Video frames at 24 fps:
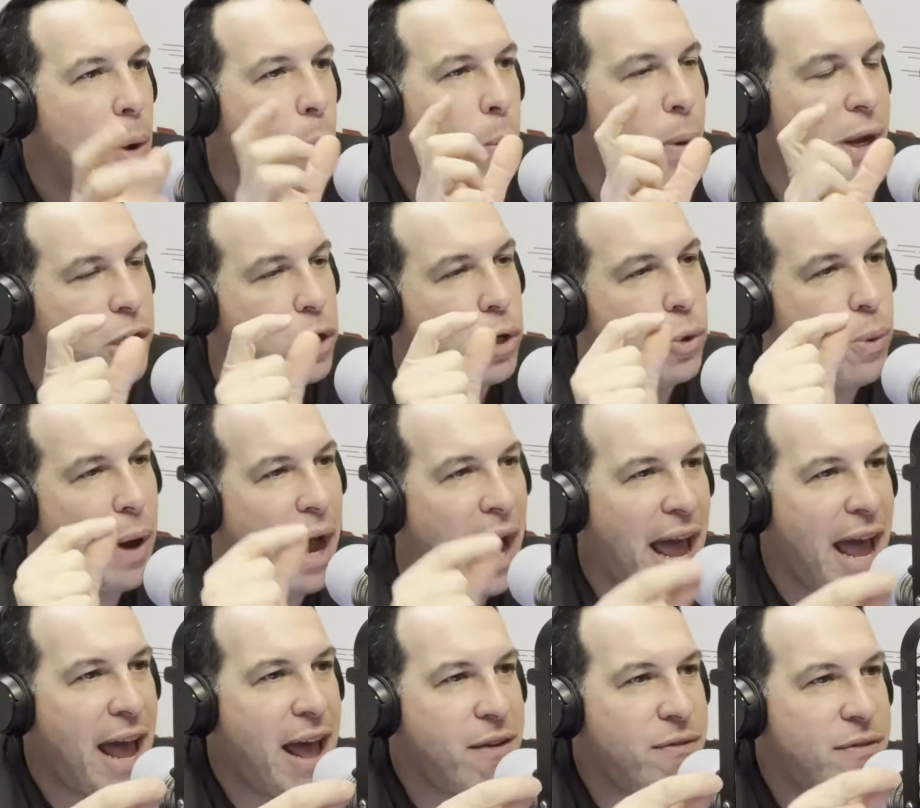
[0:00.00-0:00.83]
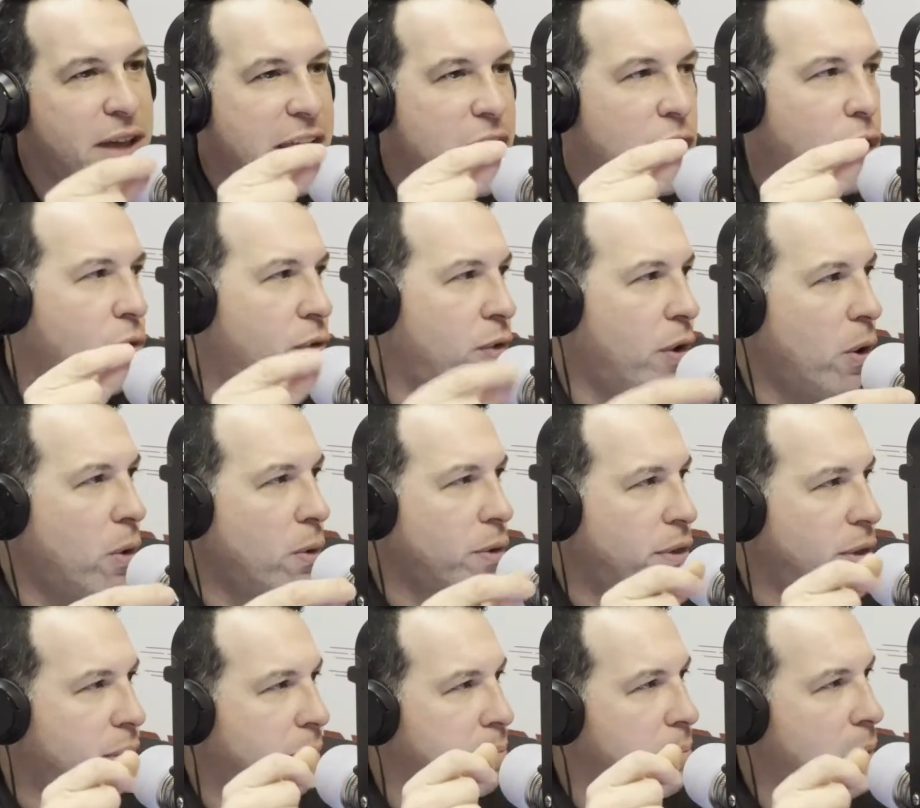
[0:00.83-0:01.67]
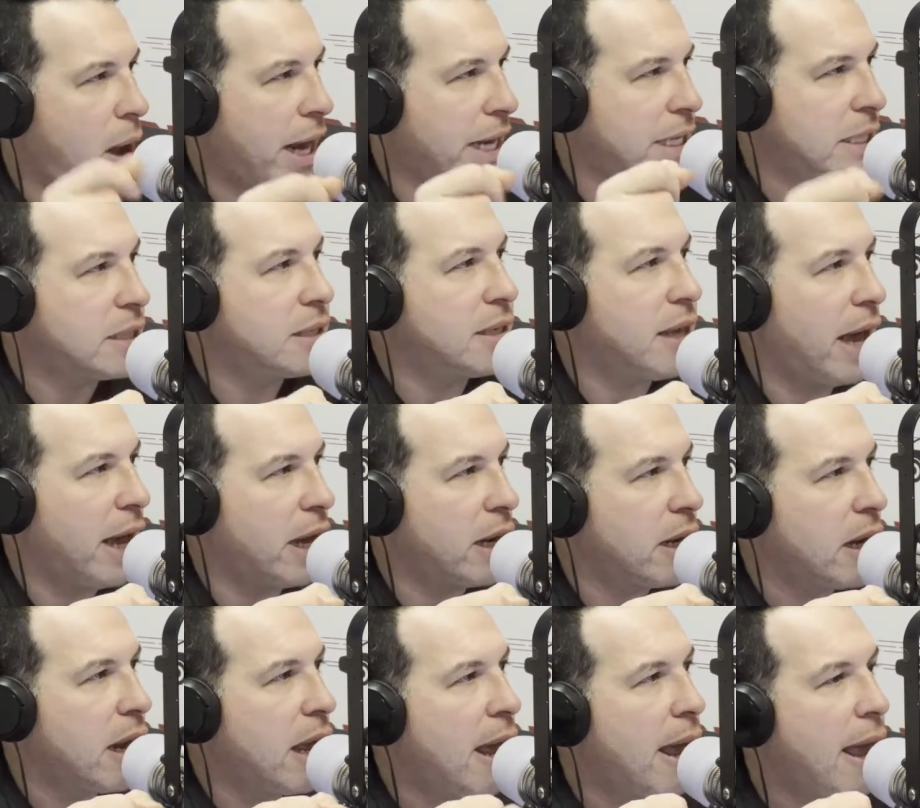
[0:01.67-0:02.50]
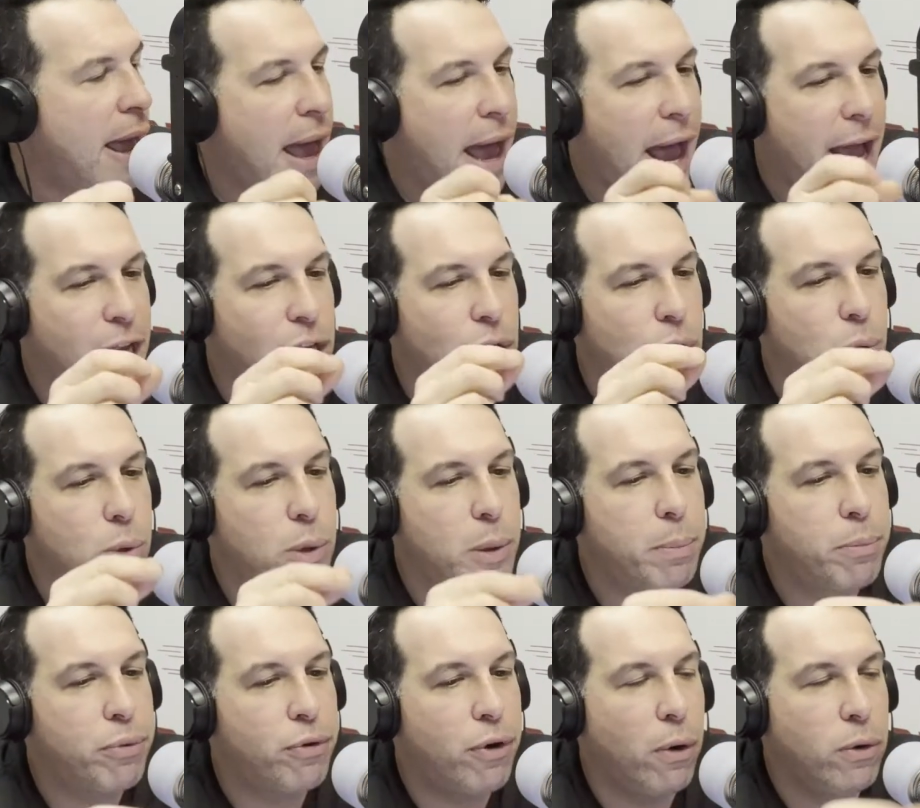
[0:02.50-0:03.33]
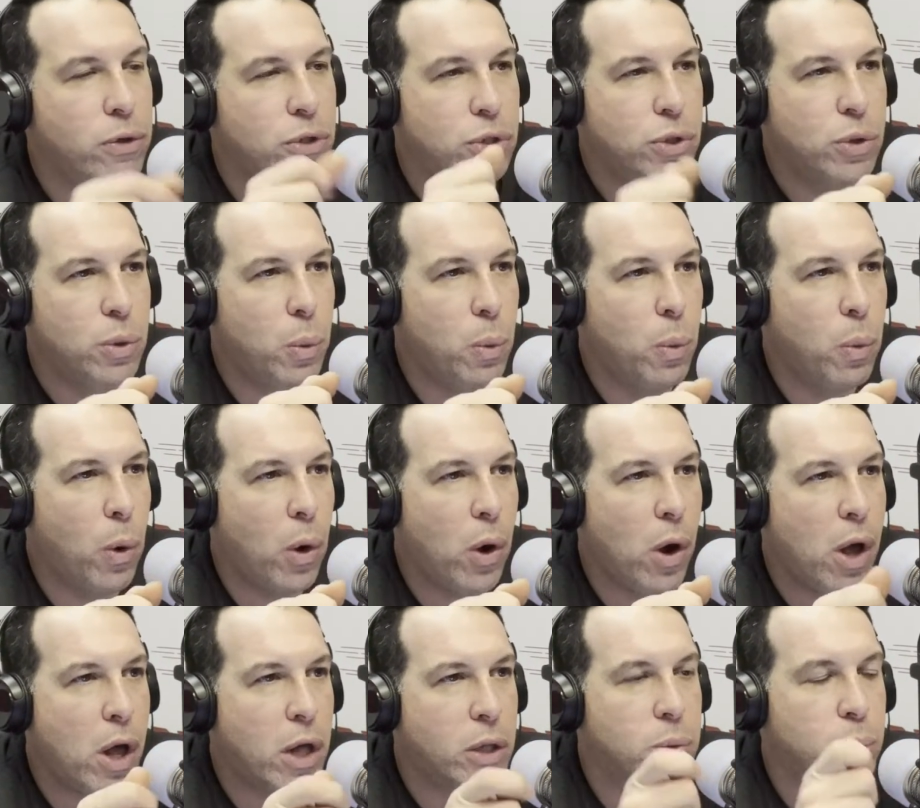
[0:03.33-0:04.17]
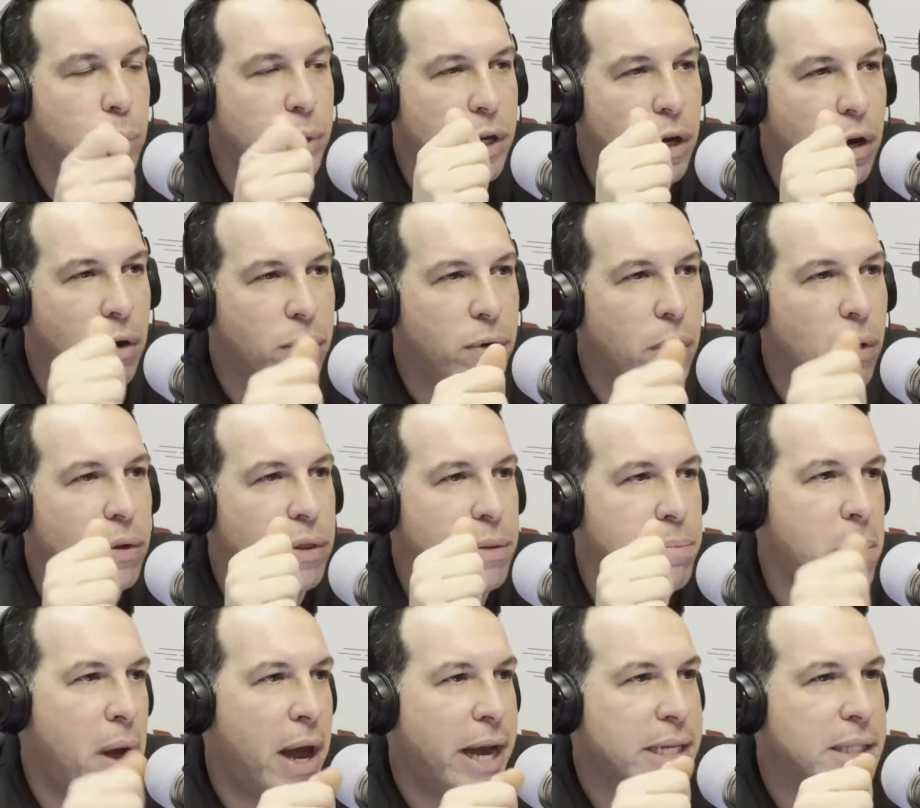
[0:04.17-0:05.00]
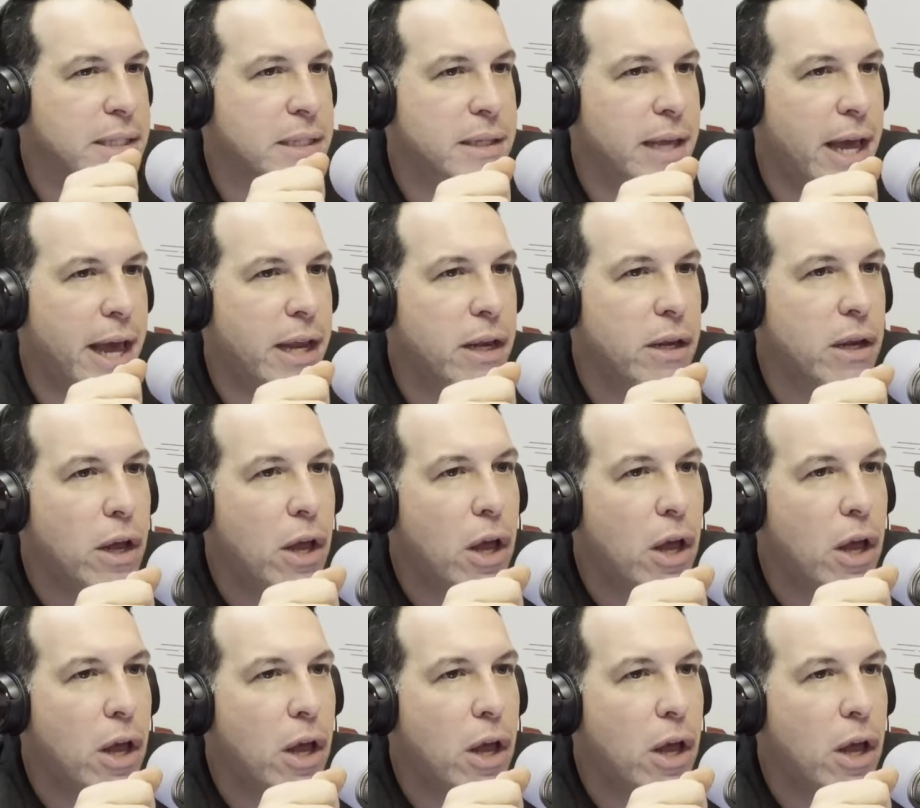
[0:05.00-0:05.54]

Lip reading: When you have a growth mindset and you approach the world with a growth mindset,